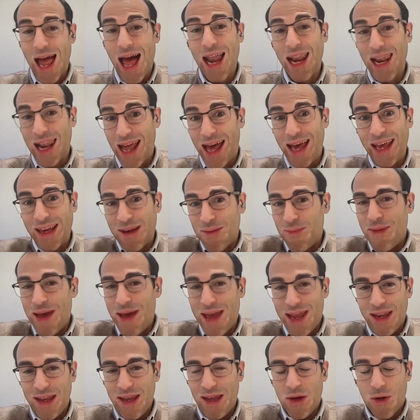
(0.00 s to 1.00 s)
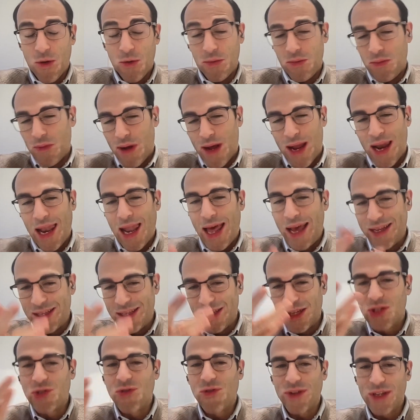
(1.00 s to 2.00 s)
So unlike
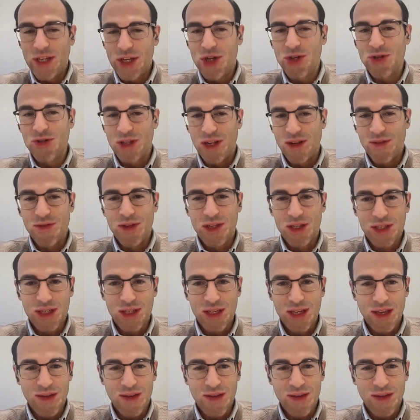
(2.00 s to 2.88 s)
the traditional